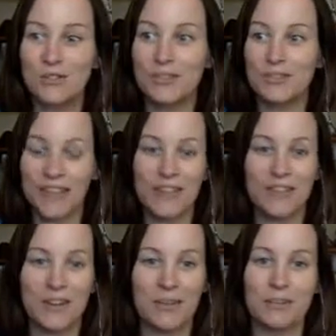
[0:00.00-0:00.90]
the
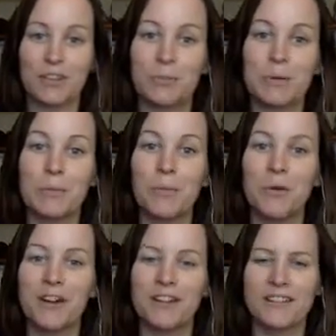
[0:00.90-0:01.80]
diaphragm a little bit
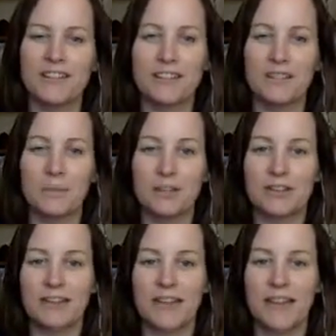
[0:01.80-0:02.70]
more and to
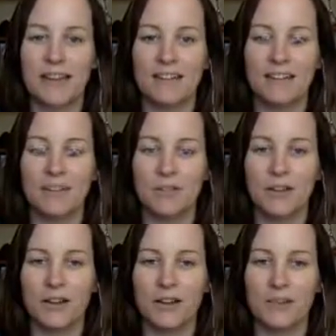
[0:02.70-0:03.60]
experience that.
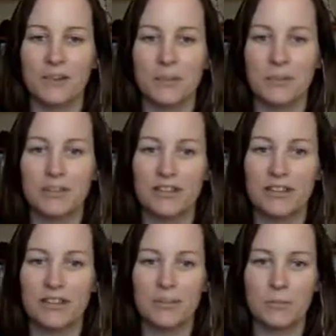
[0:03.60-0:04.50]
So I really
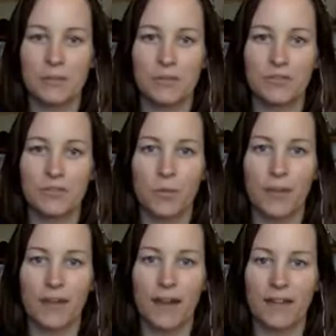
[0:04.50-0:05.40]
appreciate this pose
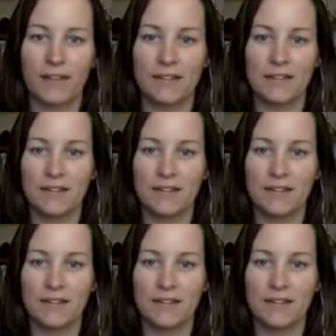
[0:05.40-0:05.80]
for that.